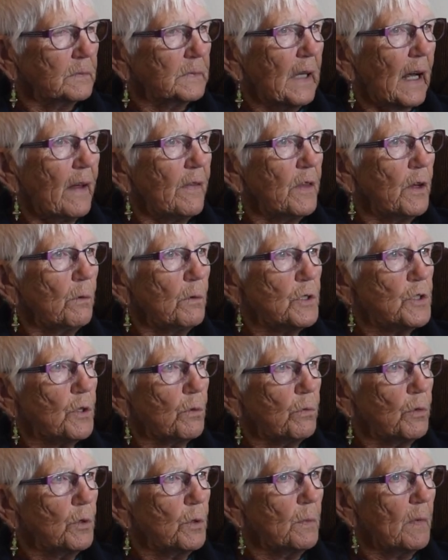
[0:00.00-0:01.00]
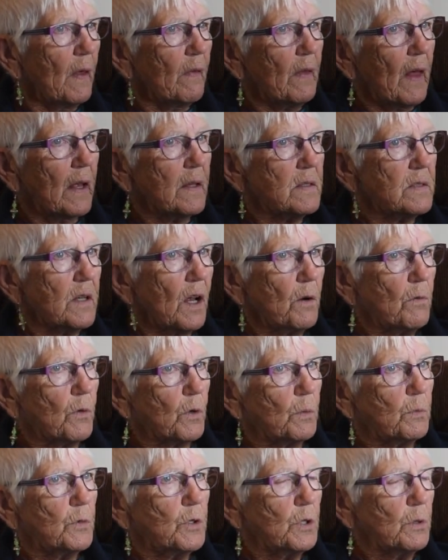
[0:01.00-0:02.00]
And there was a room, and that
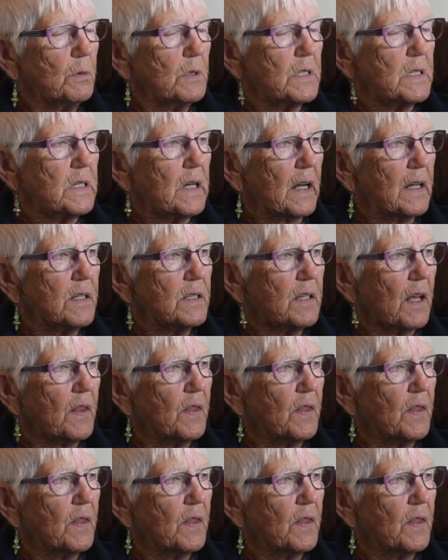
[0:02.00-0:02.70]
sunroom too was nice.